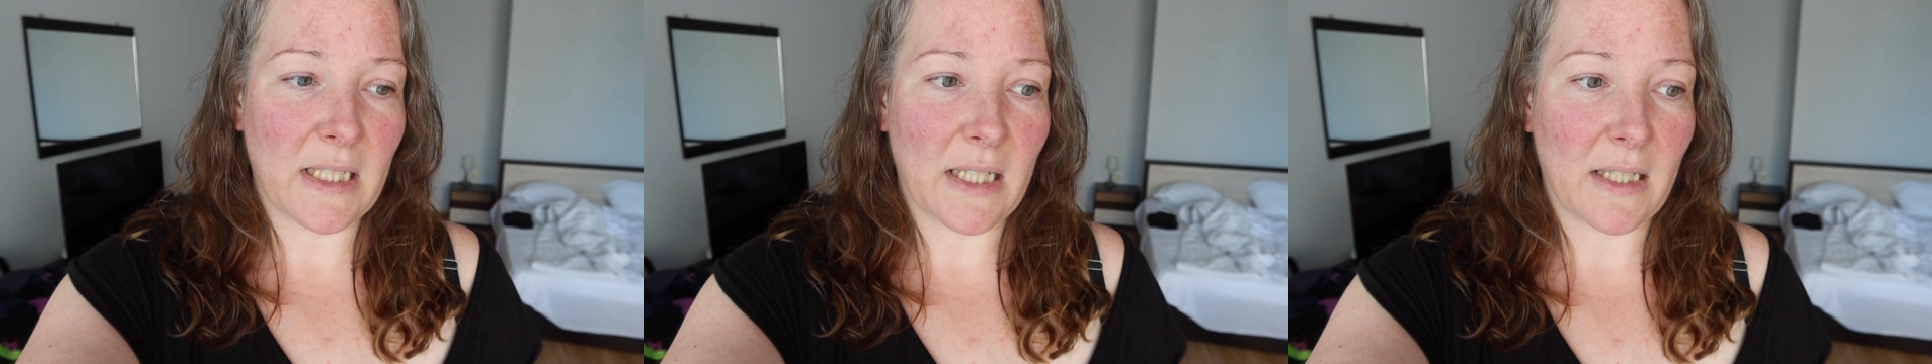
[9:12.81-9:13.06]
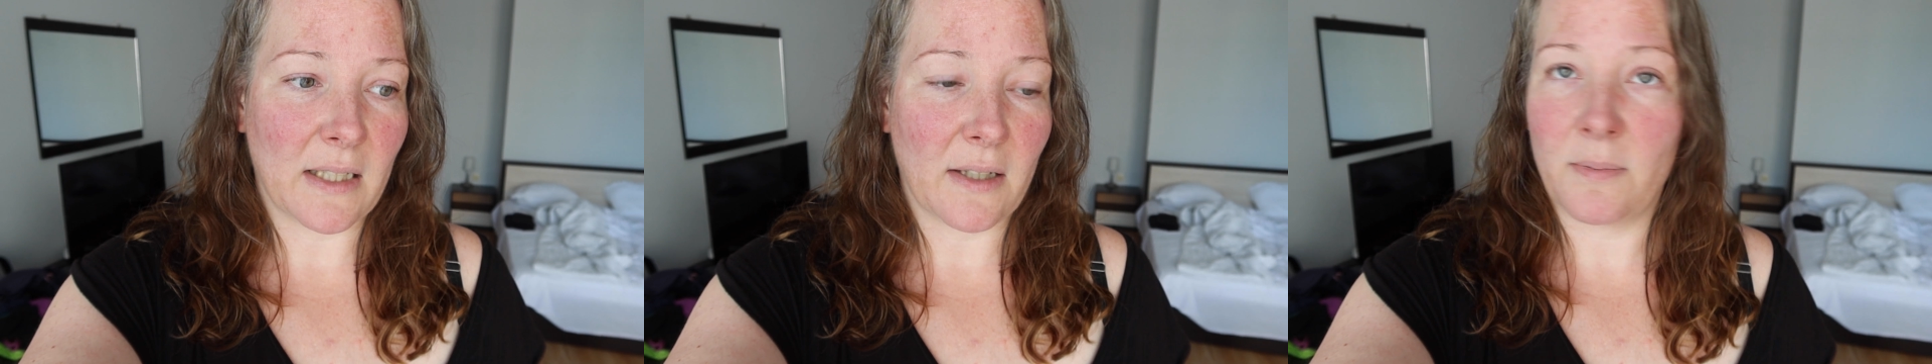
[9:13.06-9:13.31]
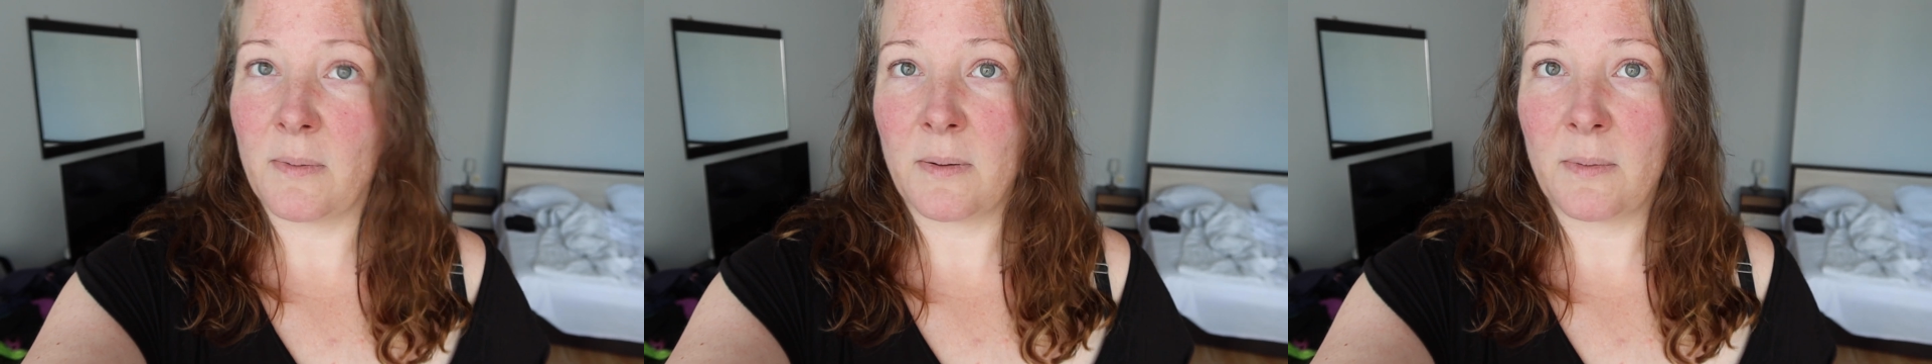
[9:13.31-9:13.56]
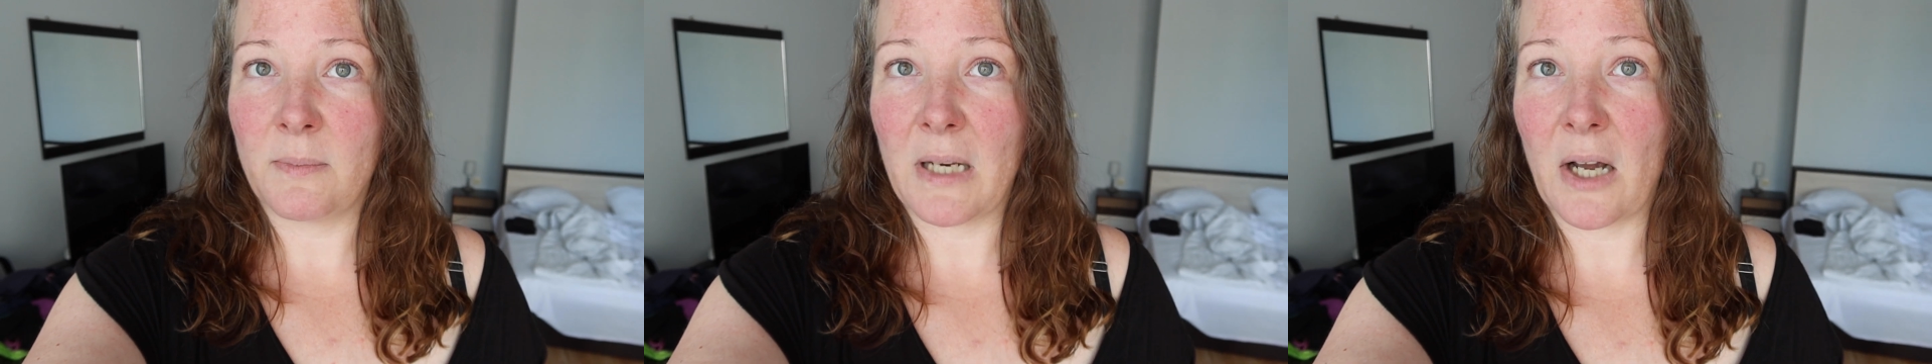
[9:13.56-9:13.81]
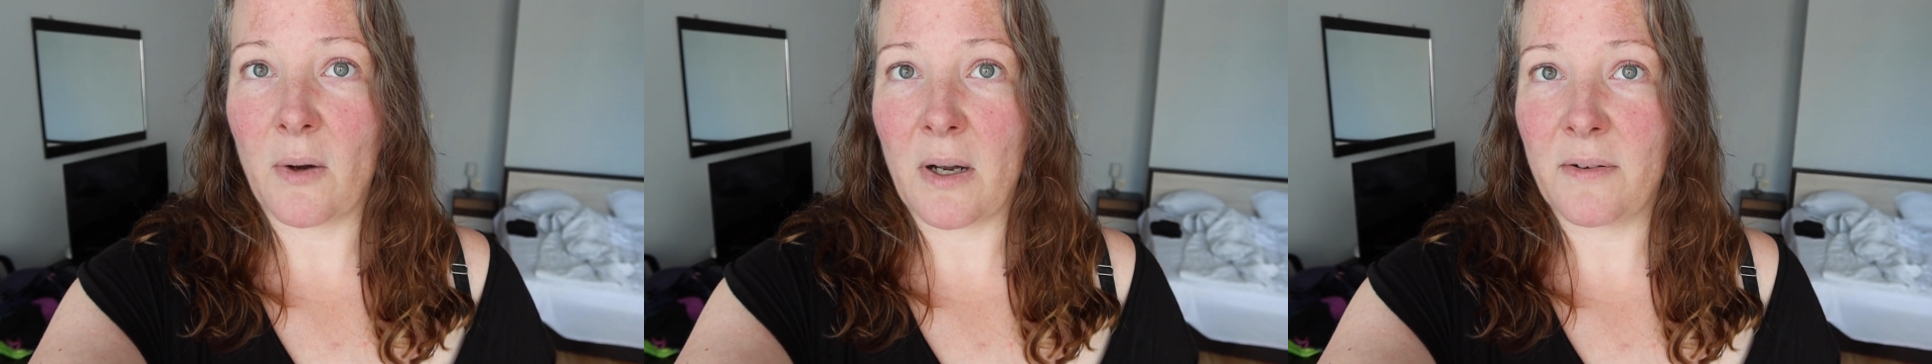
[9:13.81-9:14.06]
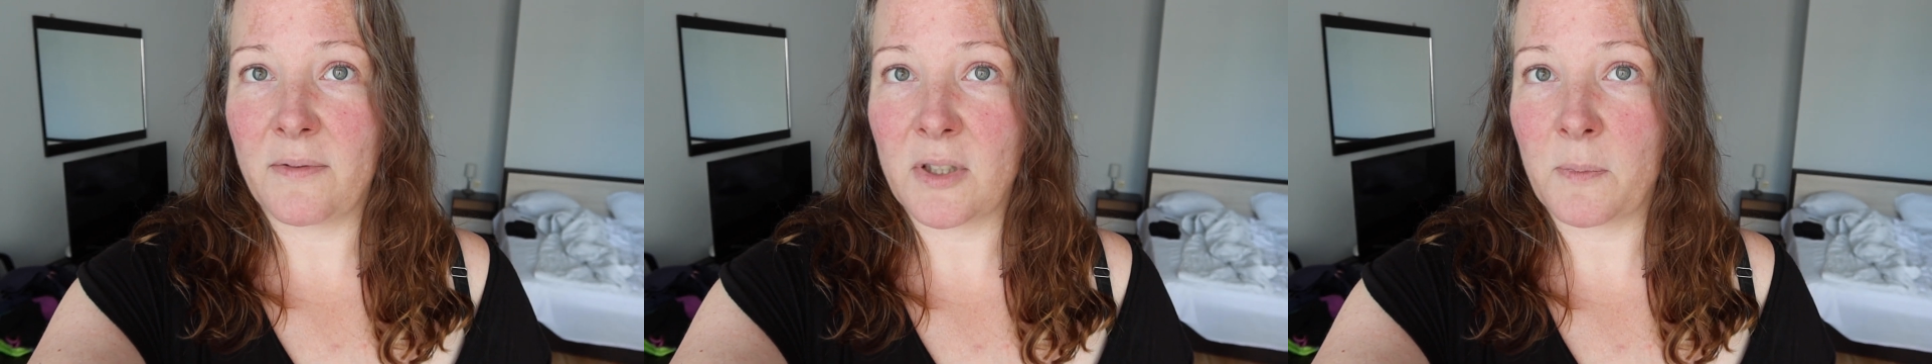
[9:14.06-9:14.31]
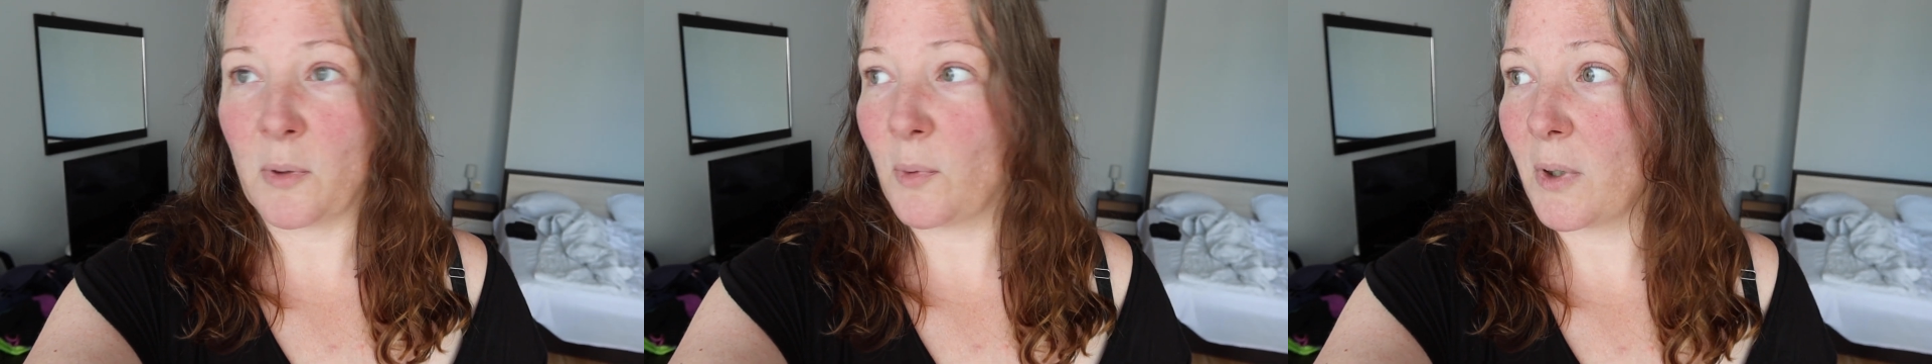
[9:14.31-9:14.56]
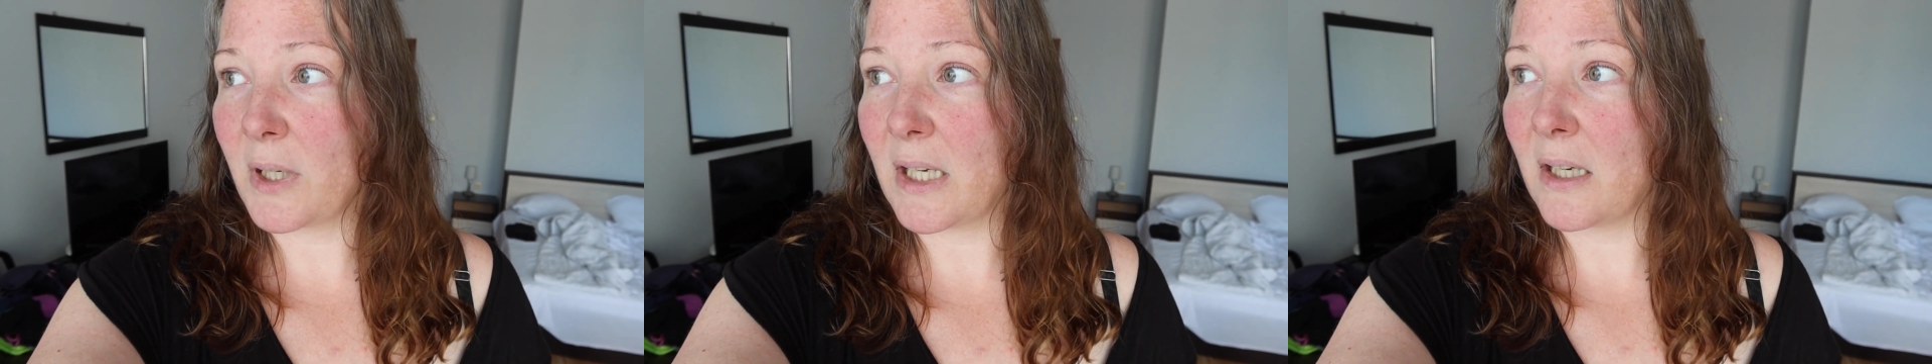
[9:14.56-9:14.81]
and now I've just been
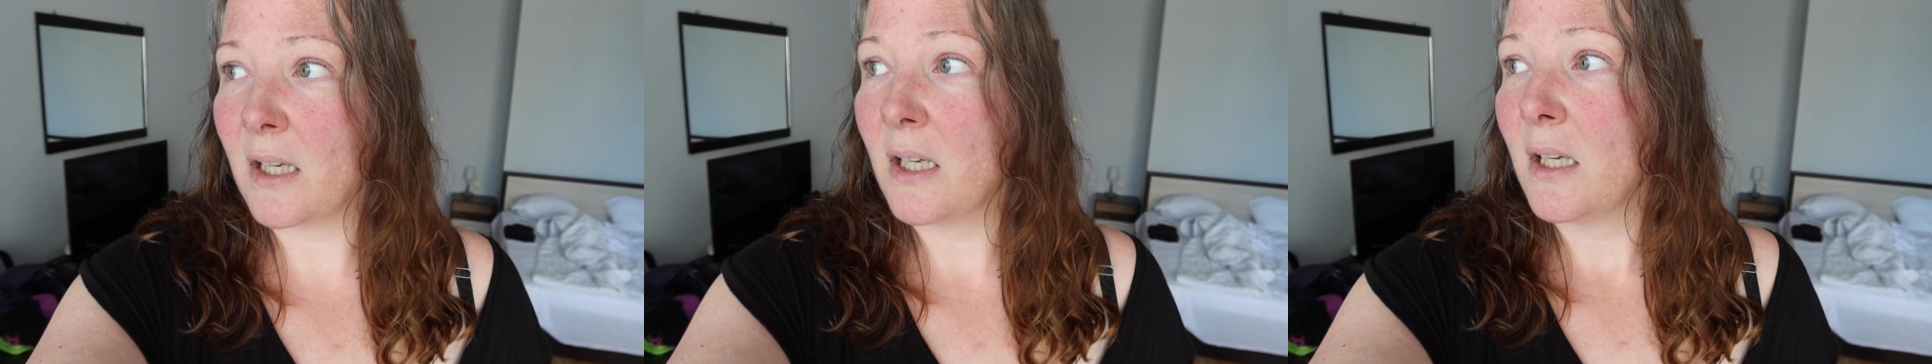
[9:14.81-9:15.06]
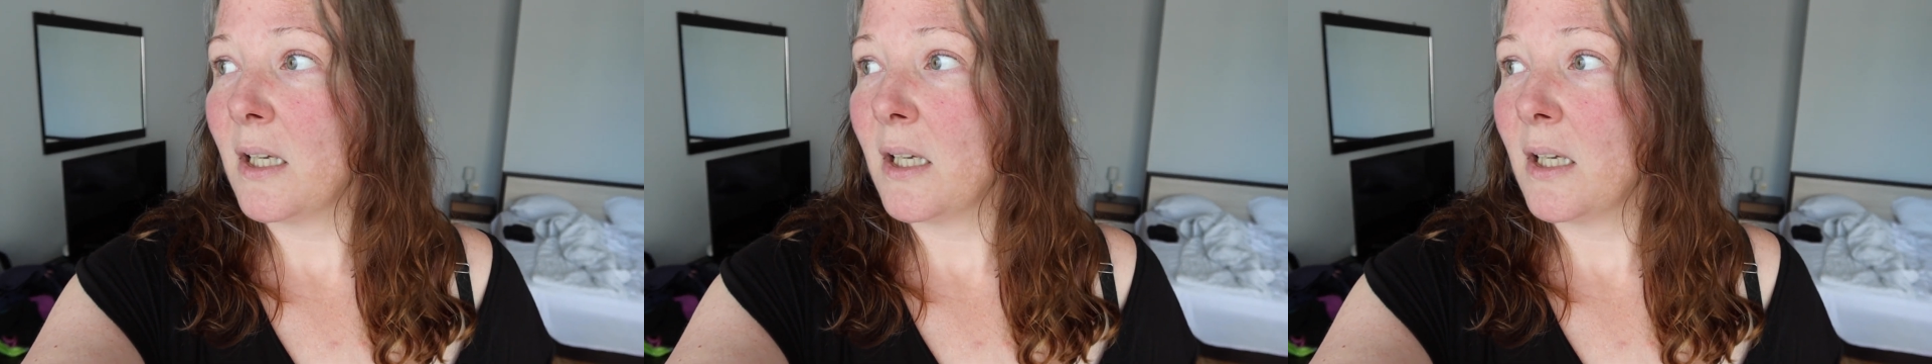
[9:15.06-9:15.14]
working.